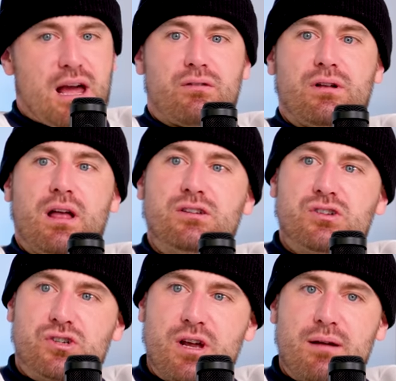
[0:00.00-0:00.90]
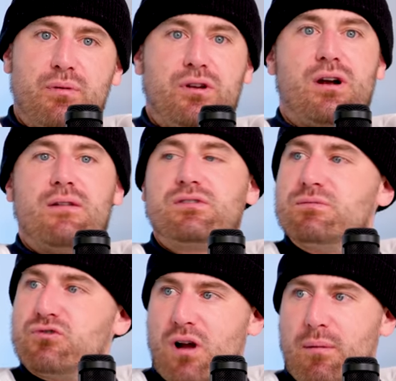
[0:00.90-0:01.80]
getting out of a relationship or you're
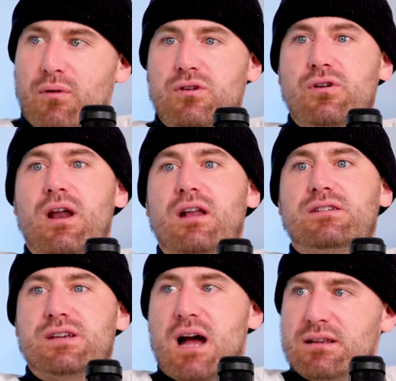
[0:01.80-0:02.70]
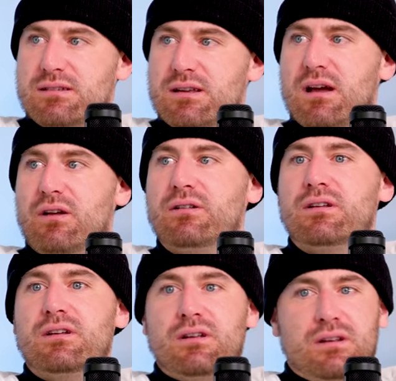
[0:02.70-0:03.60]
having some trouble, you go down to
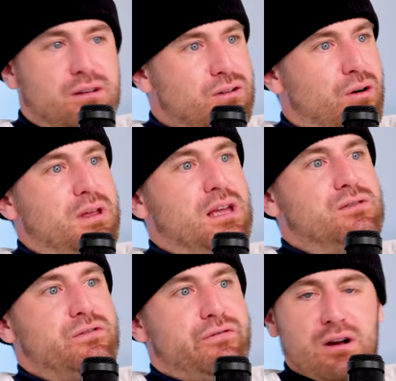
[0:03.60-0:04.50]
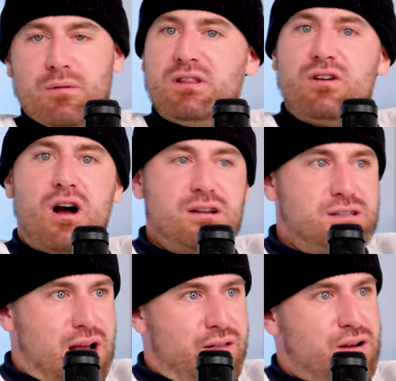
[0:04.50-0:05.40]
Scottsdale. Nobody gives a fuck. Nobody
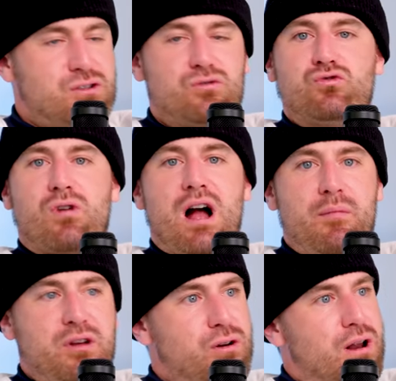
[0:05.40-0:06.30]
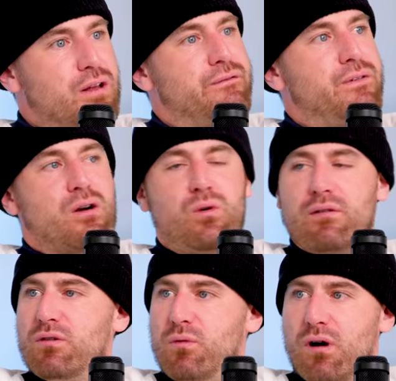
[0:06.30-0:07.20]
talks down there. There's no drama. You go down there,
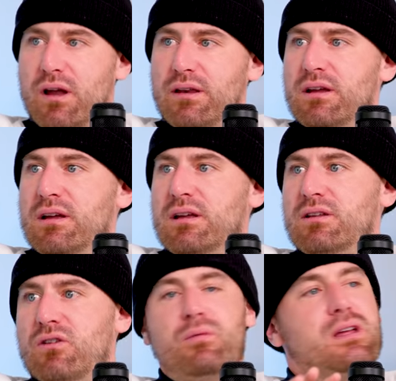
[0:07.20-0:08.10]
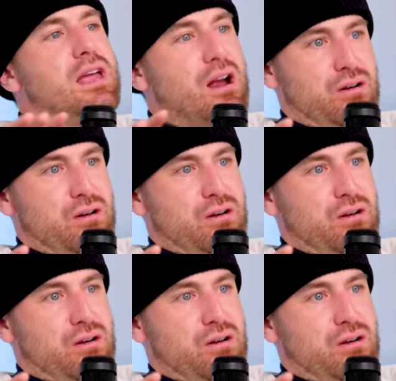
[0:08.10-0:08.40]
fuck whoever you want. Nobody